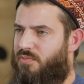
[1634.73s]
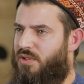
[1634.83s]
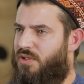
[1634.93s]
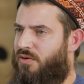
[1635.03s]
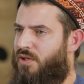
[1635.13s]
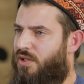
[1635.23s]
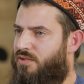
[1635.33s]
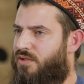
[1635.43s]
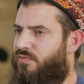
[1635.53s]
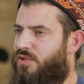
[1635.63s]
But now I
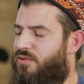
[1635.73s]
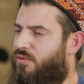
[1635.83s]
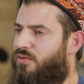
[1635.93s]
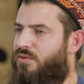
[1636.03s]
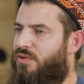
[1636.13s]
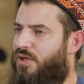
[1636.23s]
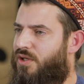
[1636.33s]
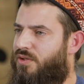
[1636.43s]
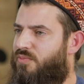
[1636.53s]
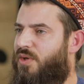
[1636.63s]
had something to do in the
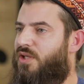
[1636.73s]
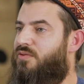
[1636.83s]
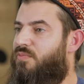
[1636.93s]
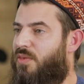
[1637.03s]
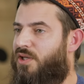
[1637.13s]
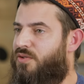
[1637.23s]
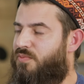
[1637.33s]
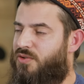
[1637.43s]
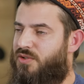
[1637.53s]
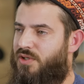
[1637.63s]
night. It made much
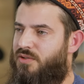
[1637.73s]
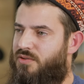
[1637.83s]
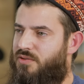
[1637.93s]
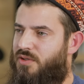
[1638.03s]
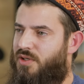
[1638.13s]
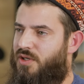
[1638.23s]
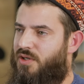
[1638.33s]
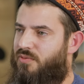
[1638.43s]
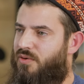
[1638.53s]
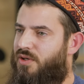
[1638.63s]
more sense
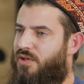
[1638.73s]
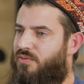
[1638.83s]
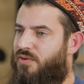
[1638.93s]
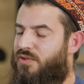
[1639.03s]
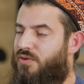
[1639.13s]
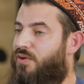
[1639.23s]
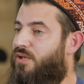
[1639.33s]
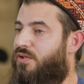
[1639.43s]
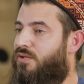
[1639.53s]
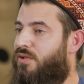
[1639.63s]
why I was
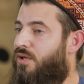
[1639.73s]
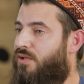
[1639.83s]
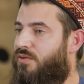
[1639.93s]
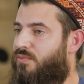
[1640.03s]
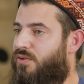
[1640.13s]
awake in the night.